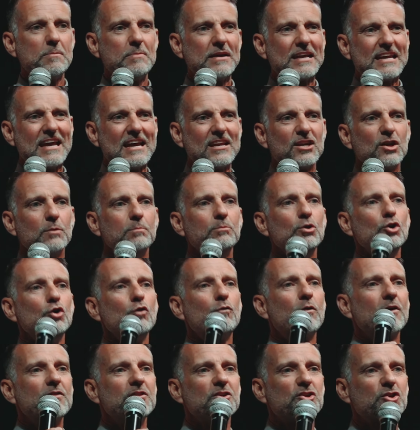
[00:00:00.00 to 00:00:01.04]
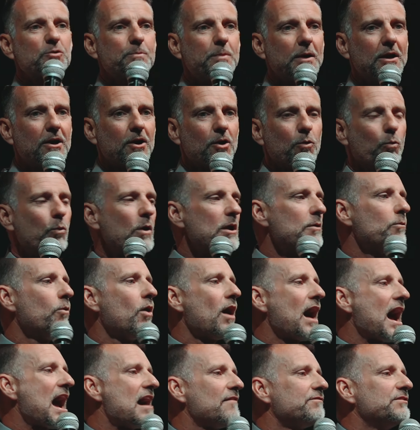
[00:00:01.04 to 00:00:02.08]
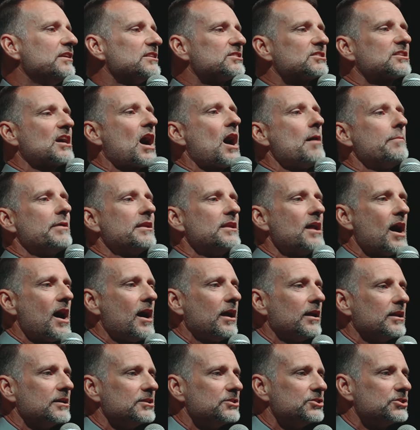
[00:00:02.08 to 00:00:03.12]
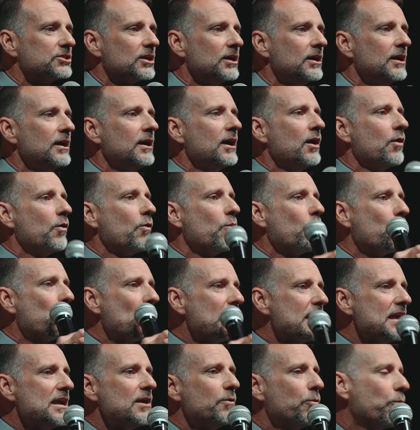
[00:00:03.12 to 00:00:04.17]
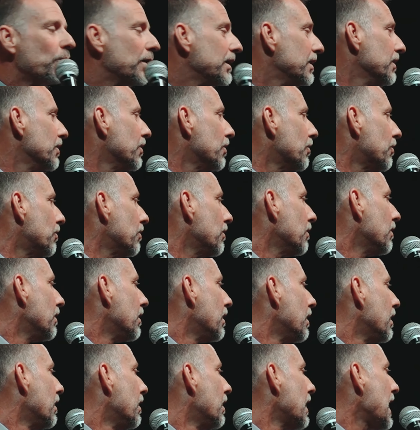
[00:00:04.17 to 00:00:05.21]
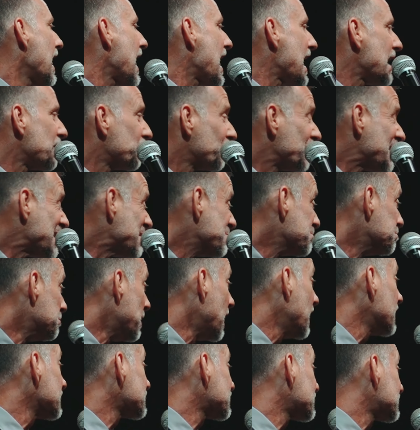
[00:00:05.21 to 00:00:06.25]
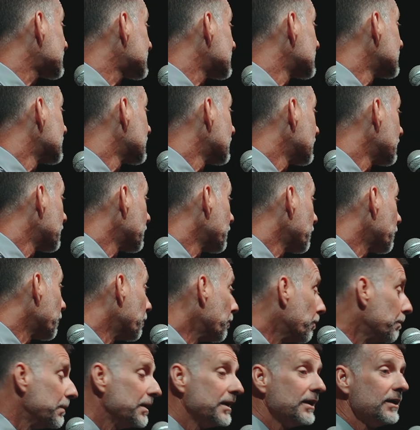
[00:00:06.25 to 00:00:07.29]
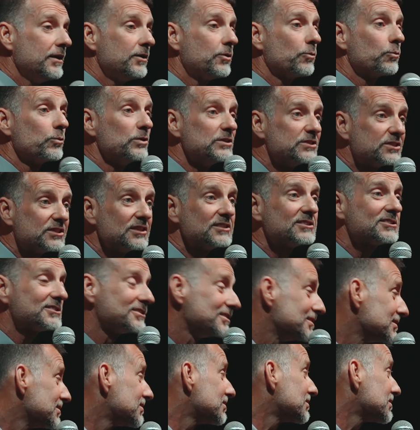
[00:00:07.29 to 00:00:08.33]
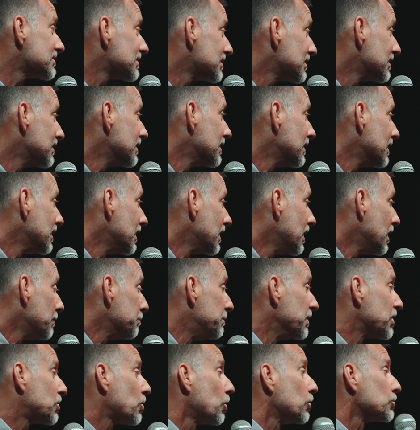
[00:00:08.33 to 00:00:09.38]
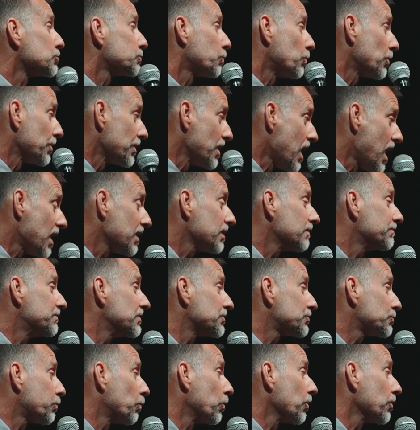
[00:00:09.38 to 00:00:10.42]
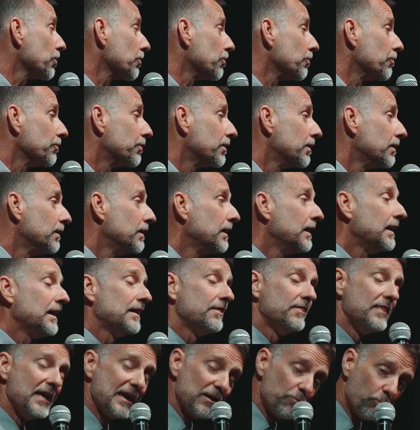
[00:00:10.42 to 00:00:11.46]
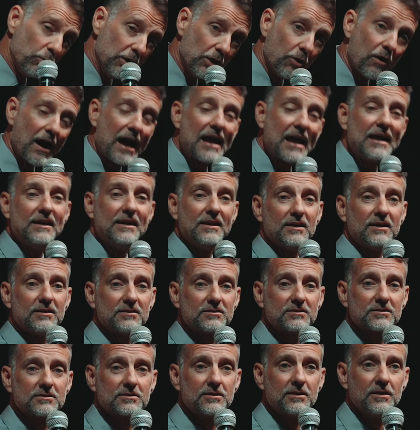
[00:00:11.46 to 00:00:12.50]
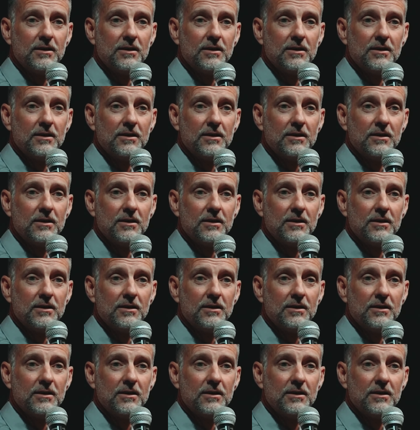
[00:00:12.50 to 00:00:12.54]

begin to move with the Spirit, we will have this common knowledge. We will and we must meet resistance, because we're not of this world. They will hate us,